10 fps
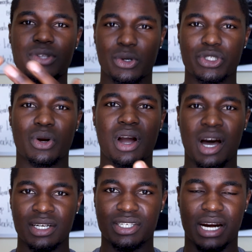social
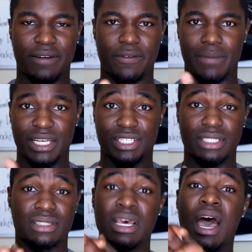contract
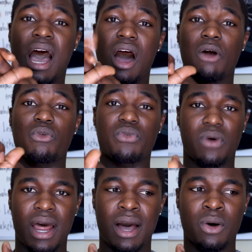formations
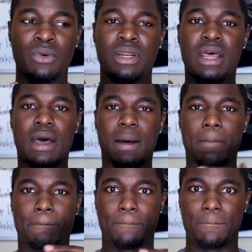around
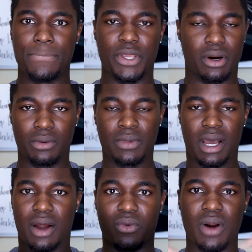
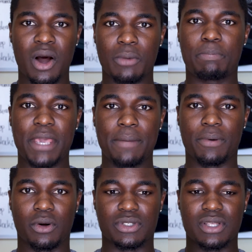around
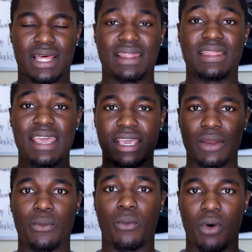people so that they
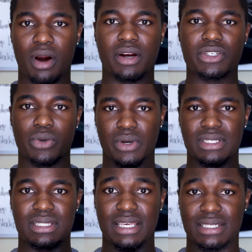can work
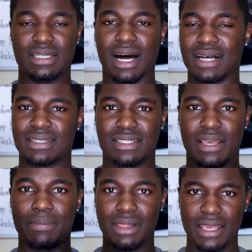towards these causes
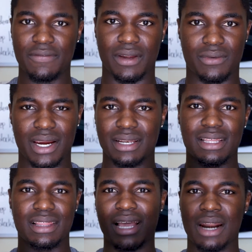they believe in, right?
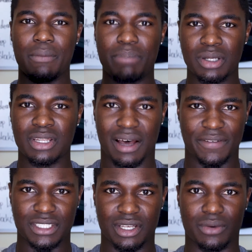They kind of build
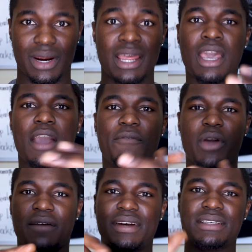off each other, right? If
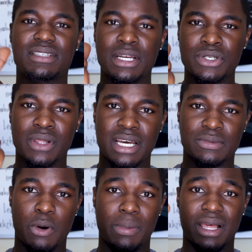you have a
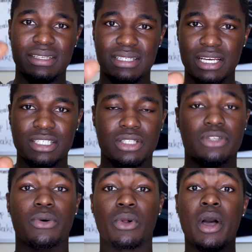decentralized mobilization
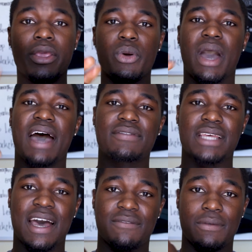tool, you have
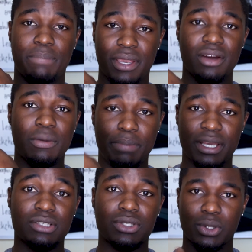to have a
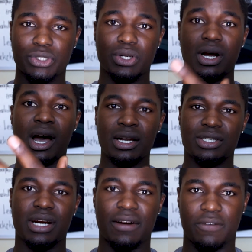peer-to-peer social
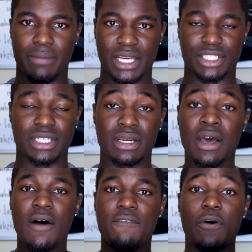contract formation
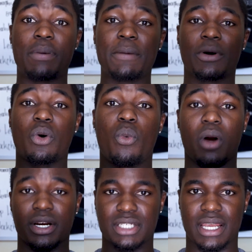for people to
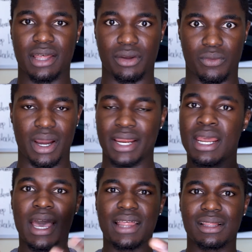work together, right?
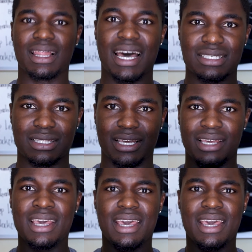And then lastly